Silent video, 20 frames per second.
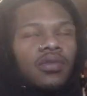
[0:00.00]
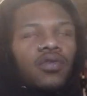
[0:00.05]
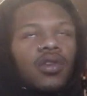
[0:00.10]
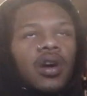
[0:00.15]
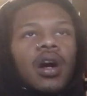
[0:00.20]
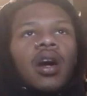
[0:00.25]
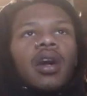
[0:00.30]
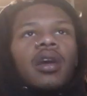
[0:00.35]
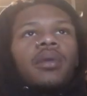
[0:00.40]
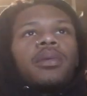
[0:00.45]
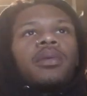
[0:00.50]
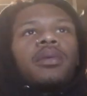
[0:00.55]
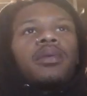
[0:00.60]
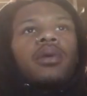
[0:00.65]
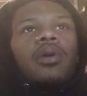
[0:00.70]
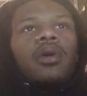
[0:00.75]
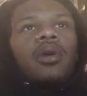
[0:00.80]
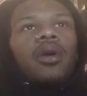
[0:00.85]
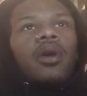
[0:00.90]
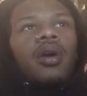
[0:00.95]

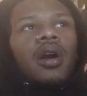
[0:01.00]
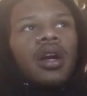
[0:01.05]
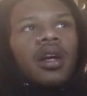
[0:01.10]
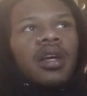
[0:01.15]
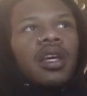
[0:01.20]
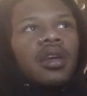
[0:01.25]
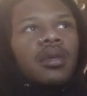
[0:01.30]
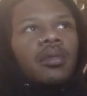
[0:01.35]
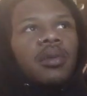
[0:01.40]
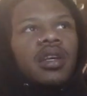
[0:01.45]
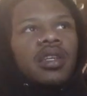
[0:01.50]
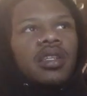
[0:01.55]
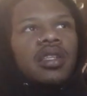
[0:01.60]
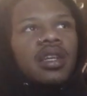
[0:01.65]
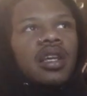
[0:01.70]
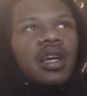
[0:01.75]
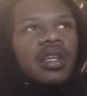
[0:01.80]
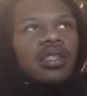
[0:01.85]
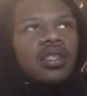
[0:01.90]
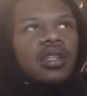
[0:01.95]
Fuck. keep
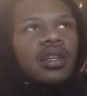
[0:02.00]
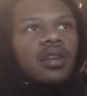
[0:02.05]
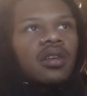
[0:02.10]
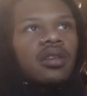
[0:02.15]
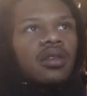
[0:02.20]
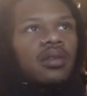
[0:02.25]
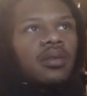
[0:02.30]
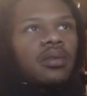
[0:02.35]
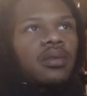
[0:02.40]
missing that shit.